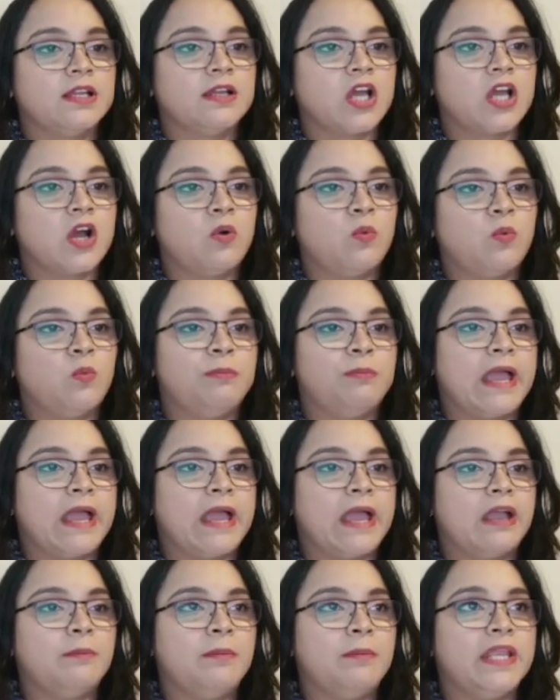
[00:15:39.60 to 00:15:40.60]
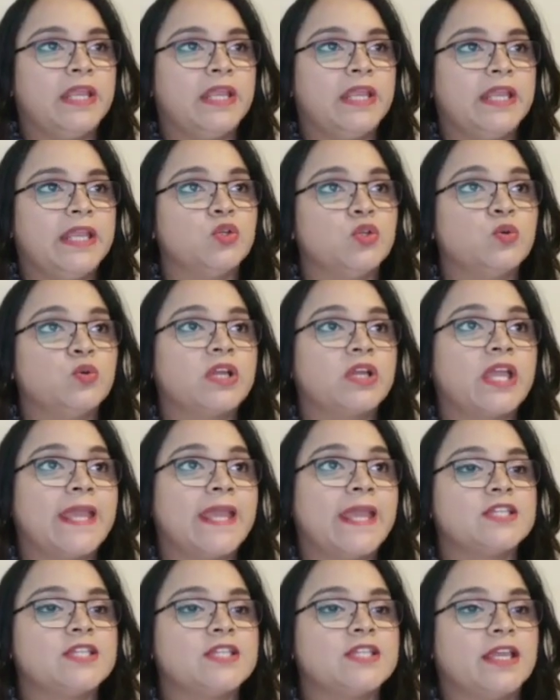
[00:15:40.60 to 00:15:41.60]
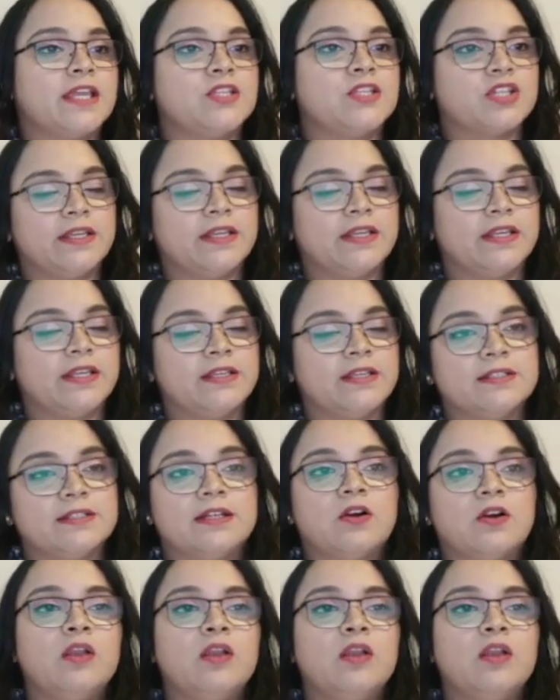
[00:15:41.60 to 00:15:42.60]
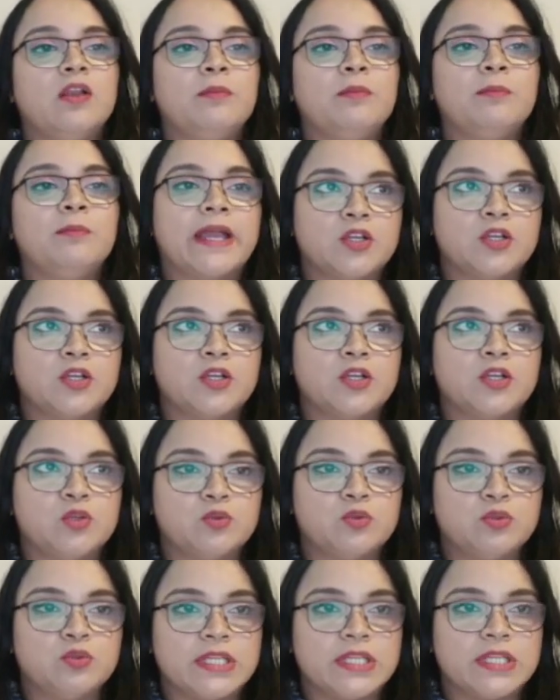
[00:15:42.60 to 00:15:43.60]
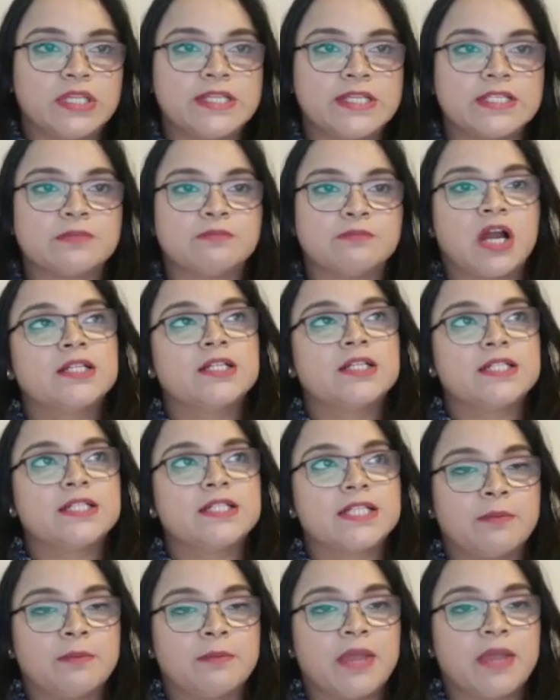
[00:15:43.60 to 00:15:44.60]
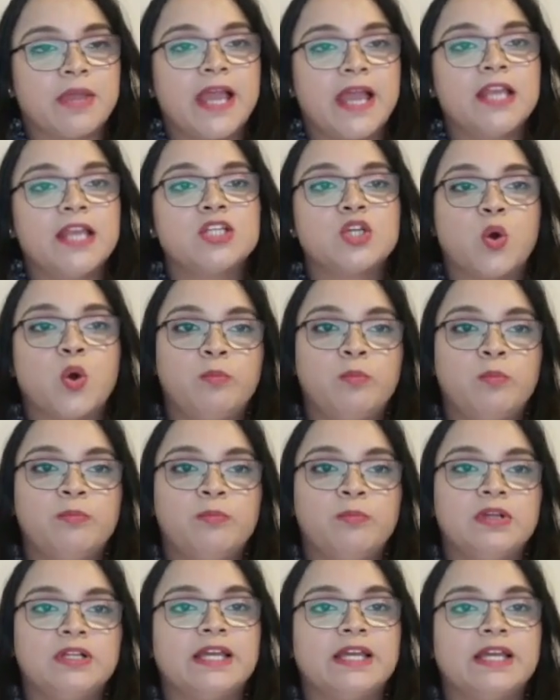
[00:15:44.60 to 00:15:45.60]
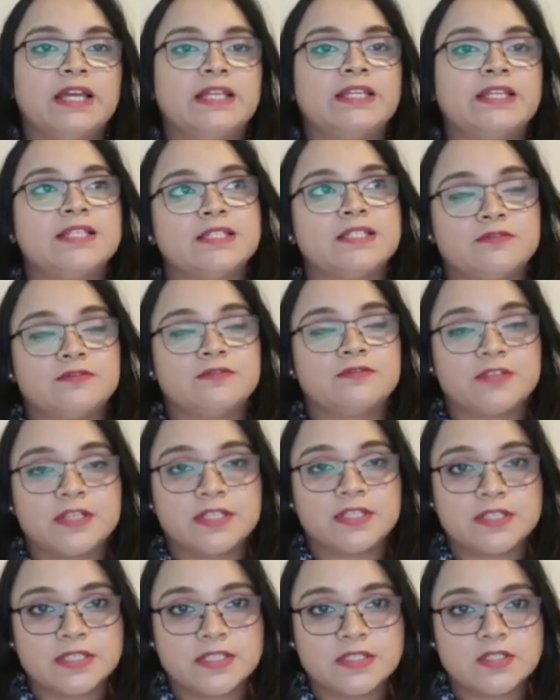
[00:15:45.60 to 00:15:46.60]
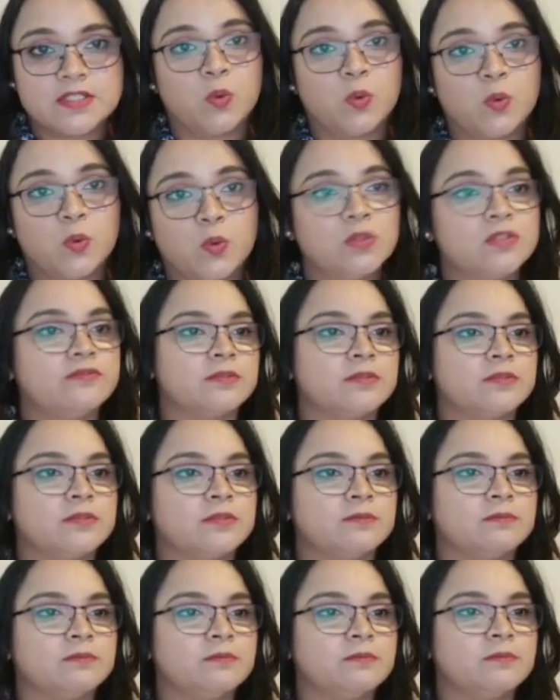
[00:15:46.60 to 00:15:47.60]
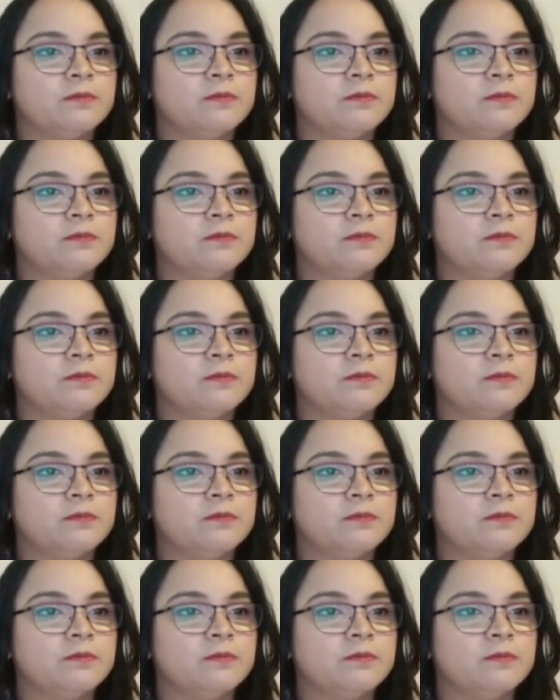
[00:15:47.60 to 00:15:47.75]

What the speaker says: Now black played rook h8. All black can do is mark time and hope that his defenses hold firm.